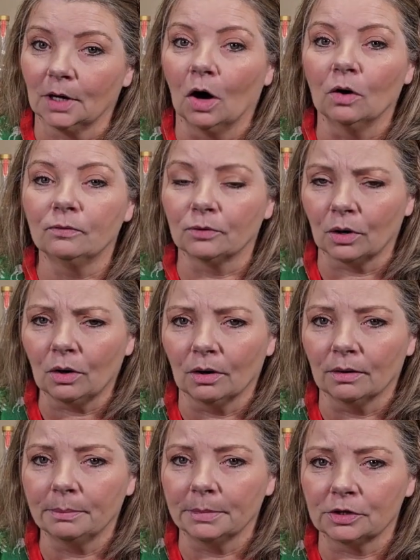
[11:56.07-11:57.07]

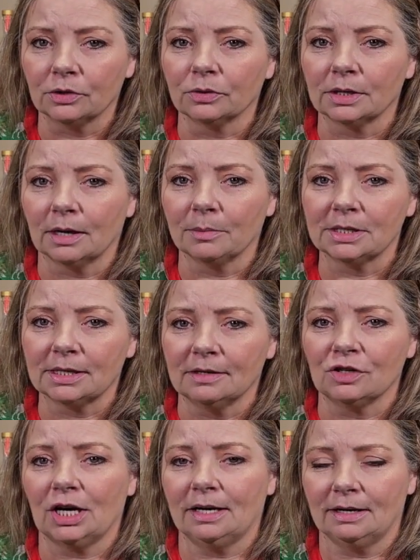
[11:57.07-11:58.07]
overall, Mr. Thomas
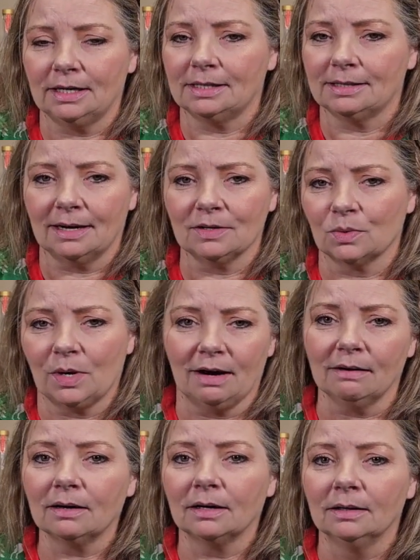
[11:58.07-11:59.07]
H. Handy Sazerac,